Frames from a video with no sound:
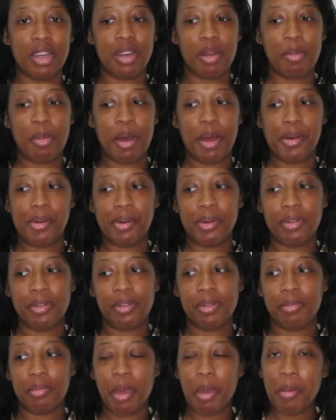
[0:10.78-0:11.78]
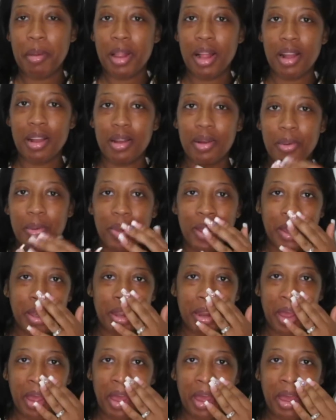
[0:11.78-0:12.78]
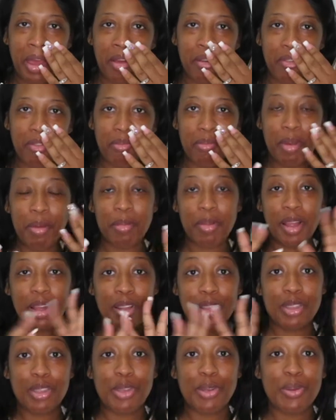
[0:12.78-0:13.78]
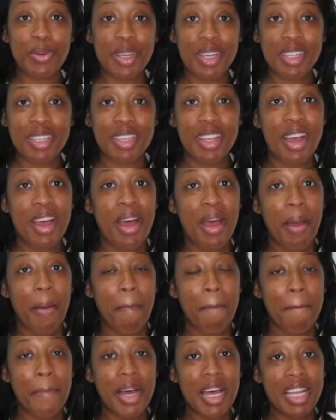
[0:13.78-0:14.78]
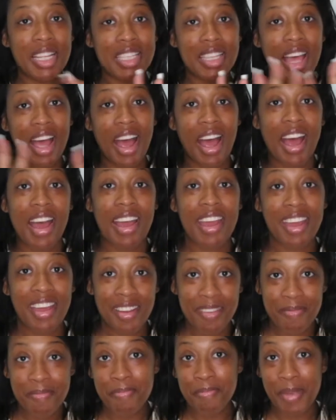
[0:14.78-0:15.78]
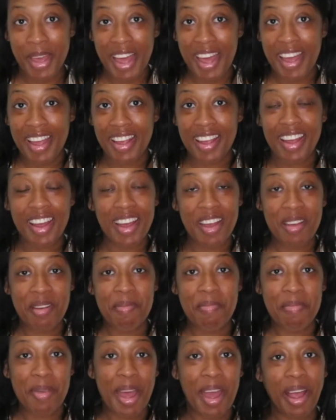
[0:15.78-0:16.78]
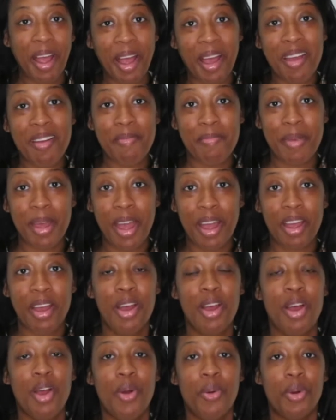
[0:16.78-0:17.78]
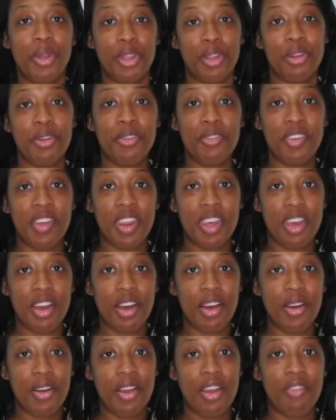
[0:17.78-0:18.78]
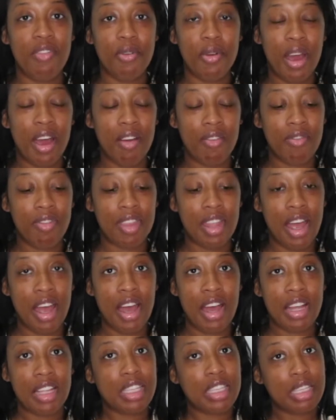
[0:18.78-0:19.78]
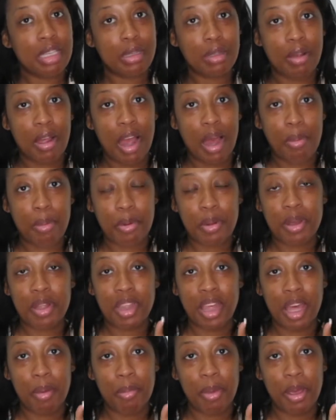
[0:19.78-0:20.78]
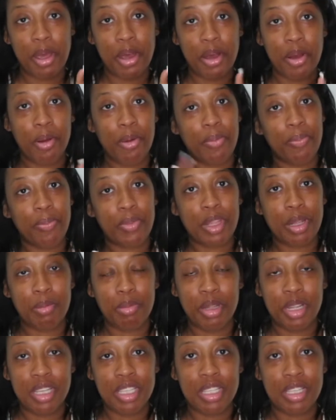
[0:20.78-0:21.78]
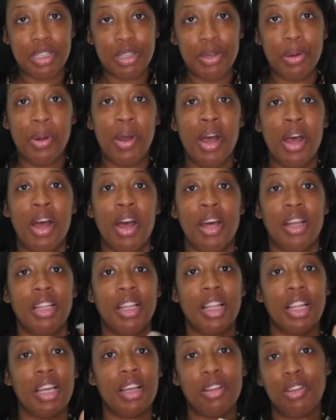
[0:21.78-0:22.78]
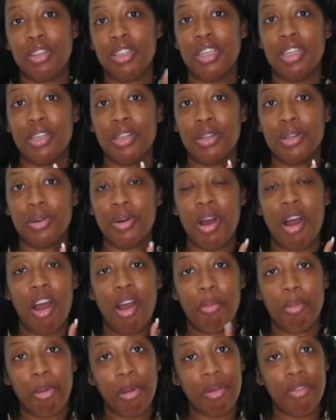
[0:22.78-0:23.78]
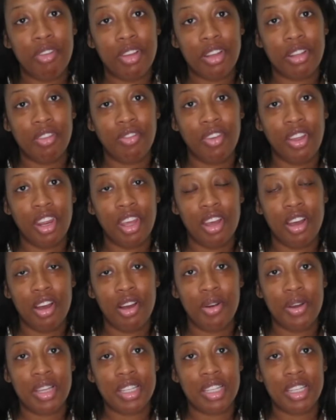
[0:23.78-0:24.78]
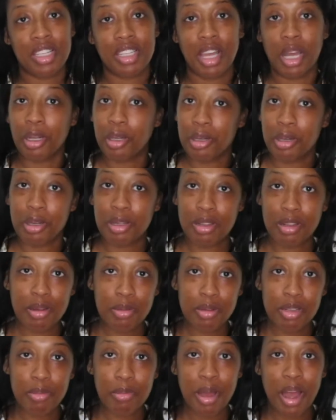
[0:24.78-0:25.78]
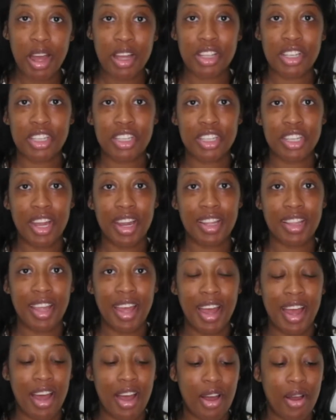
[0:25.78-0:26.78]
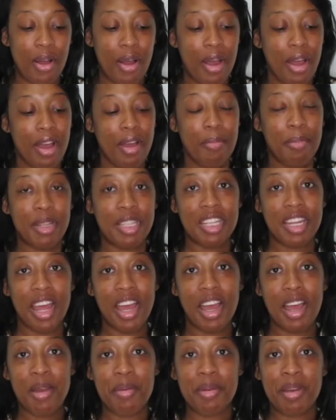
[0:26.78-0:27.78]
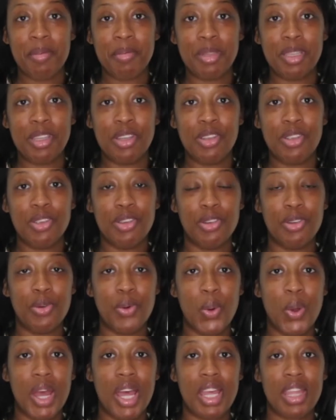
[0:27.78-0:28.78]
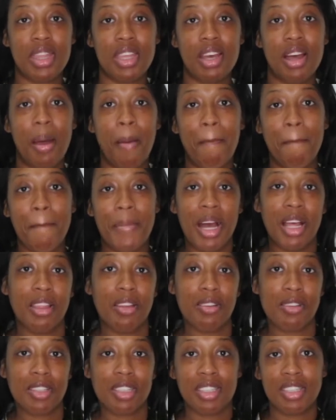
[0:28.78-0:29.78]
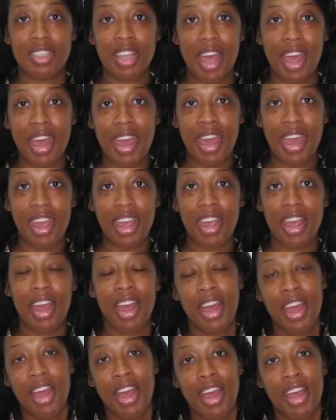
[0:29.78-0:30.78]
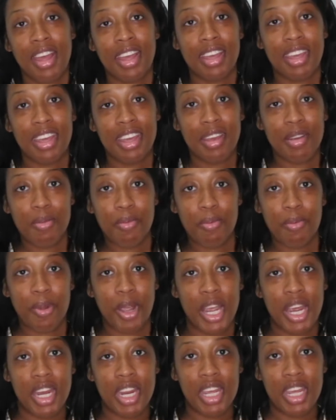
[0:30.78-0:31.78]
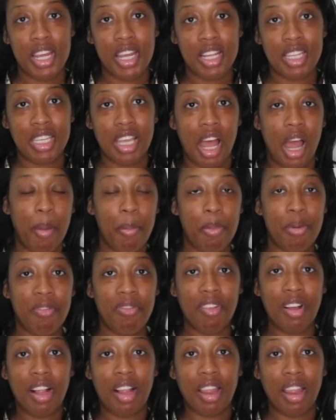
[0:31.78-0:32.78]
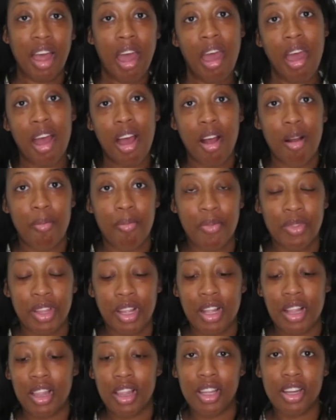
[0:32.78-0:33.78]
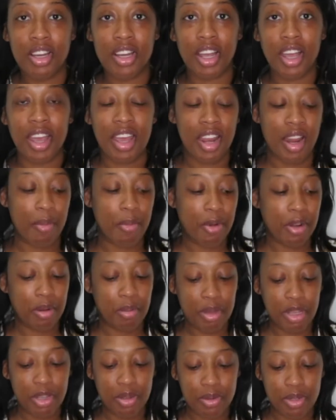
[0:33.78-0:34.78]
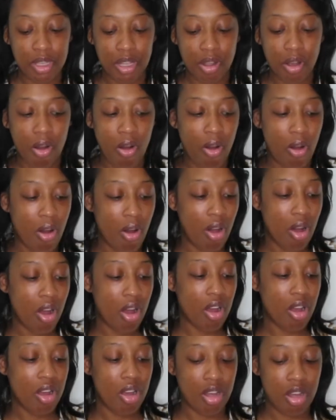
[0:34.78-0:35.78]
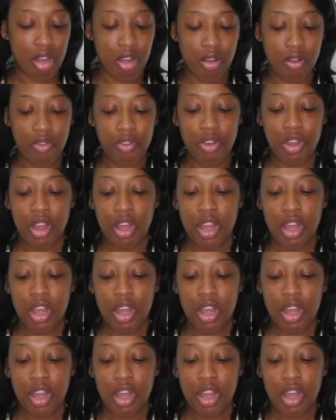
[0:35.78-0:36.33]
in about maybe like a week and a half, maybe like 2 weeks, but I am back. I am back with a new video. If you have not subscribed or hit that bell, please do. The link to our previous video is inside the description box. Check that out. But today I'm coming to you with a Mother's Day get ready type of glam look, and I'm going to be using all of